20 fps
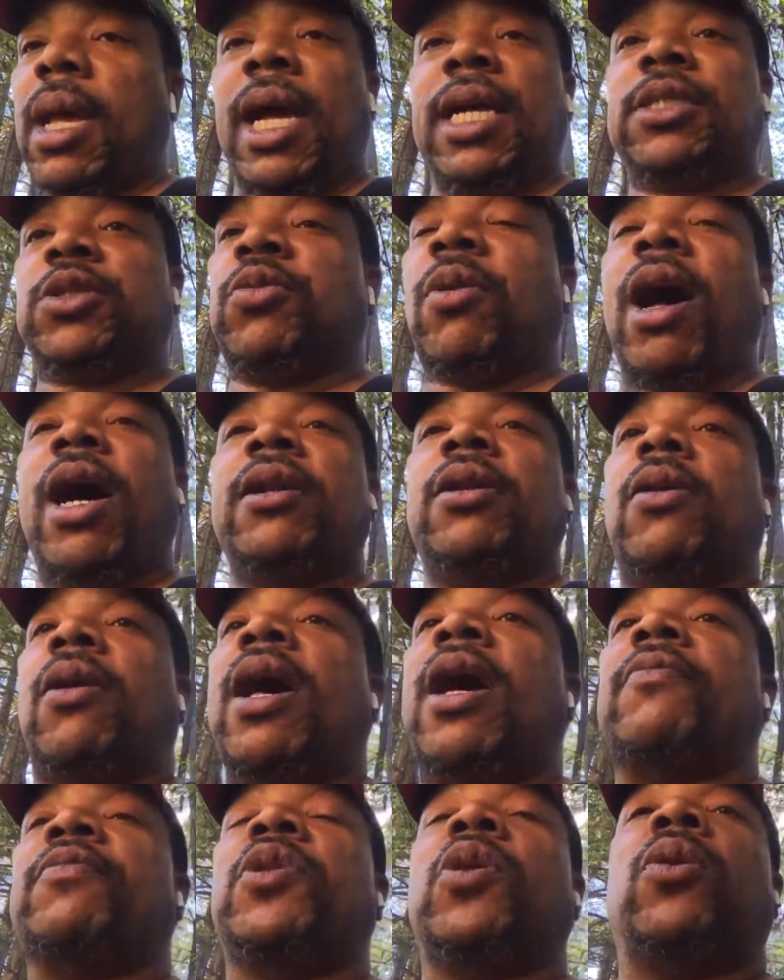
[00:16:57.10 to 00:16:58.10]
That's why I
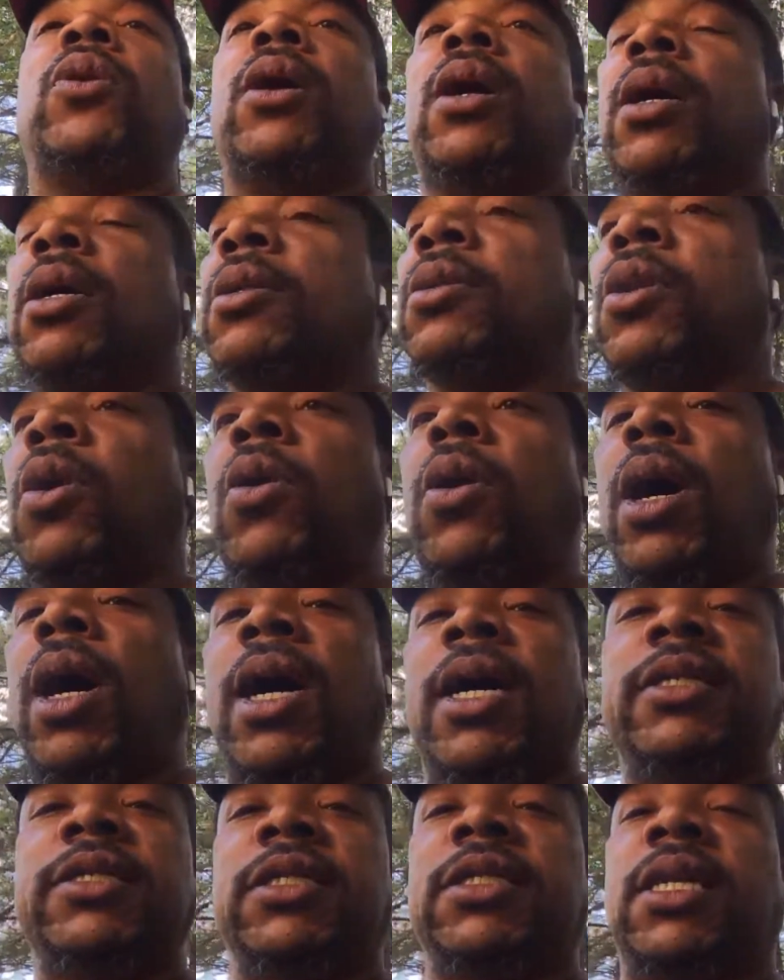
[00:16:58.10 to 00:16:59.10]
don't have no
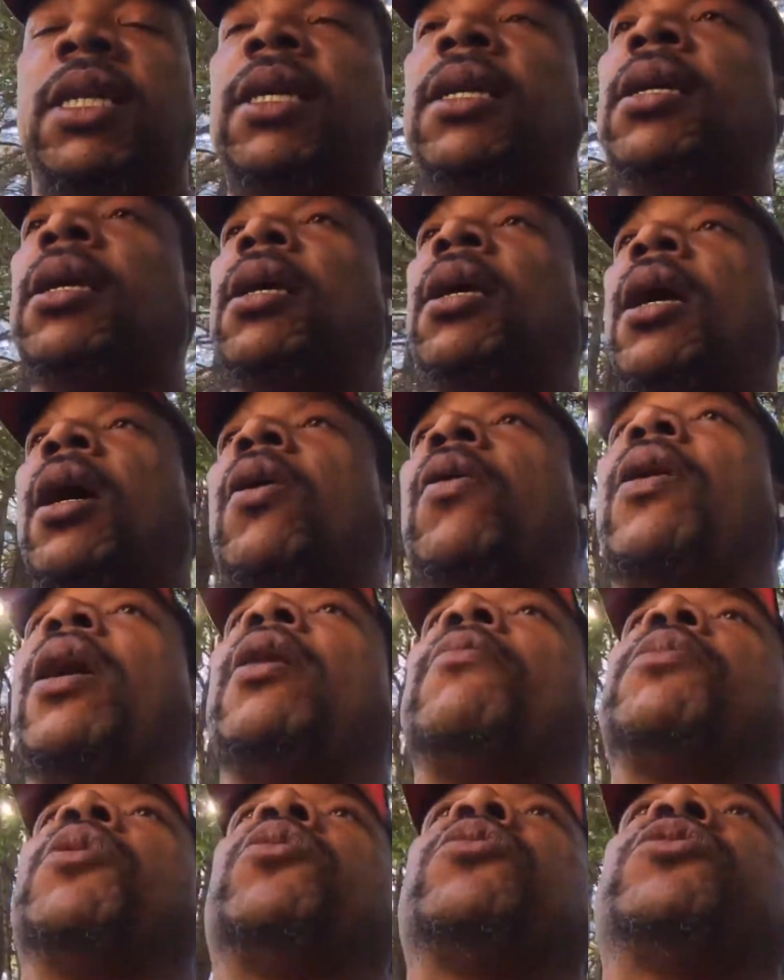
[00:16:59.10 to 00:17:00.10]
husky. I don't
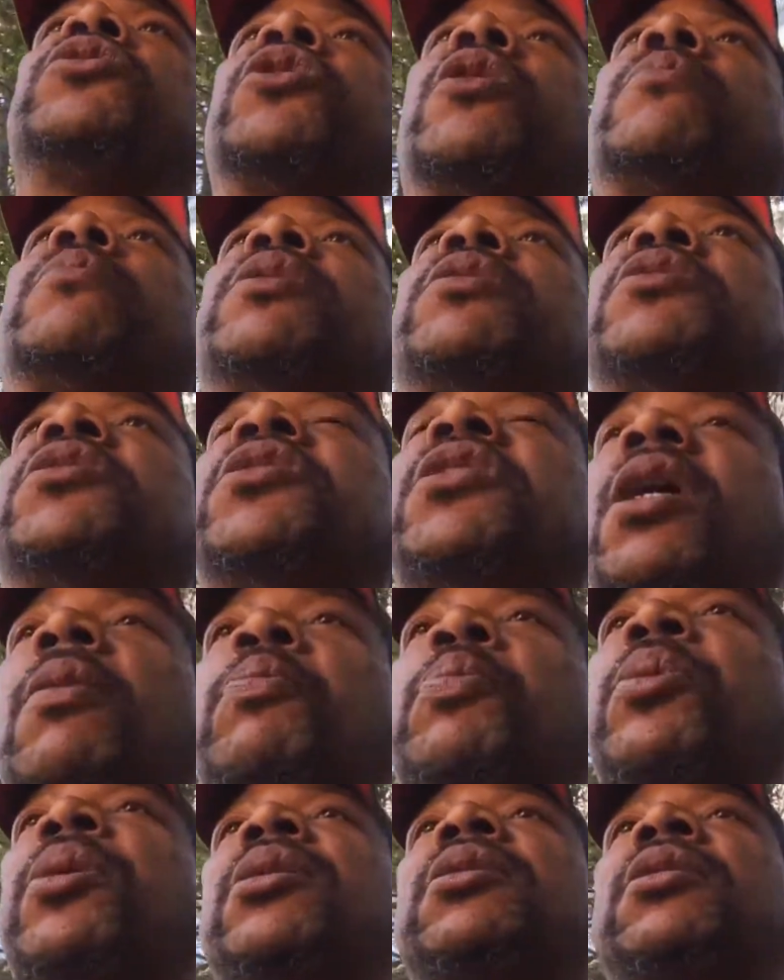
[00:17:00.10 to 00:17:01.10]
have no German
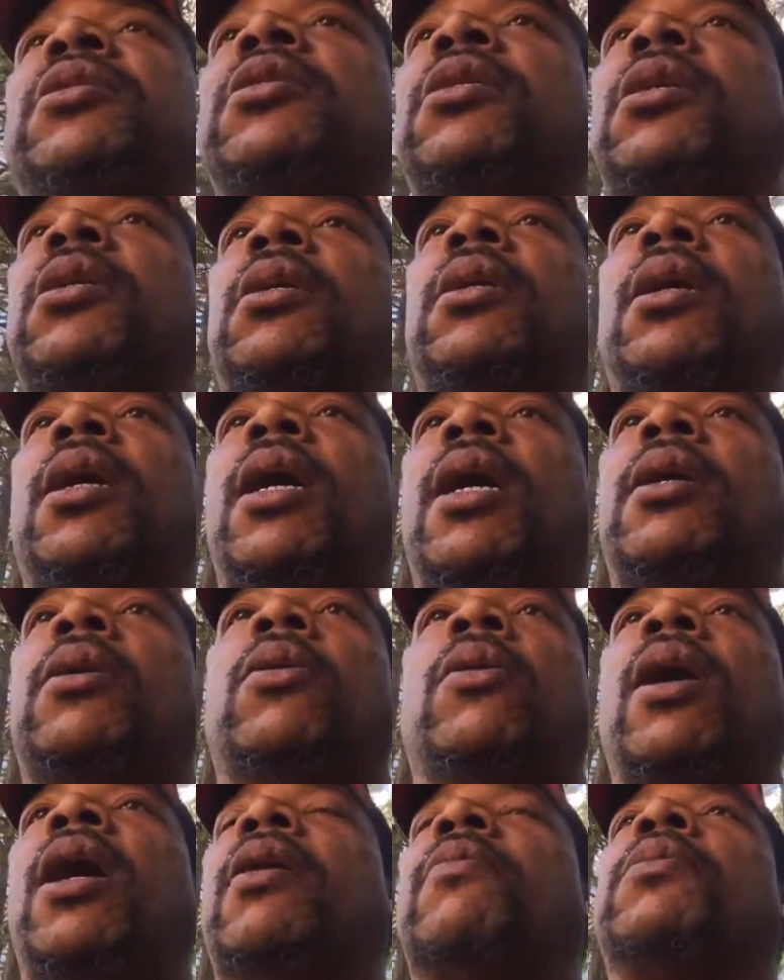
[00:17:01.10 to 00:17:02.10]
Shepherds. I
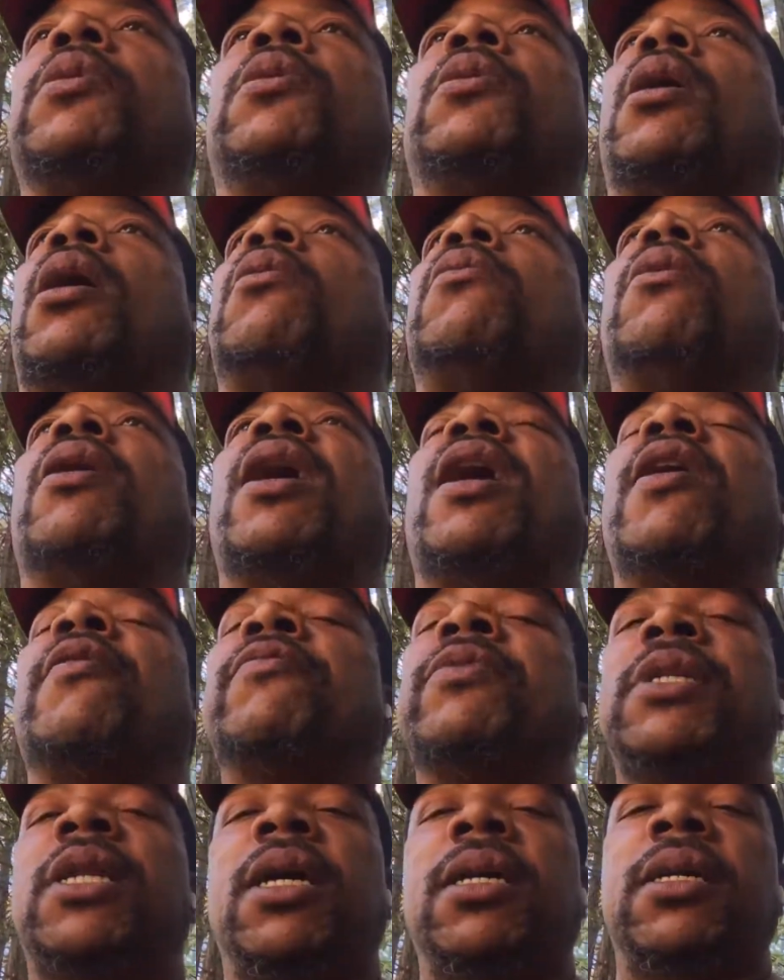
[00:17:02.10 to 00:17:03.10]
don't
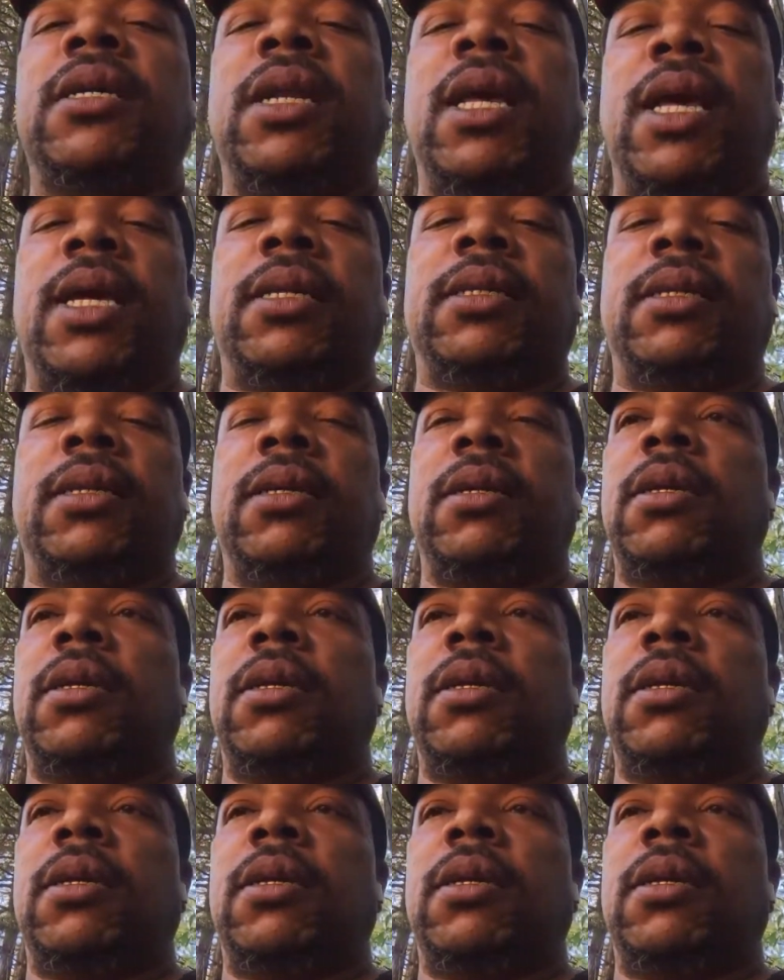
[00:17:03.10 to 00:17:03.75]
have none of that.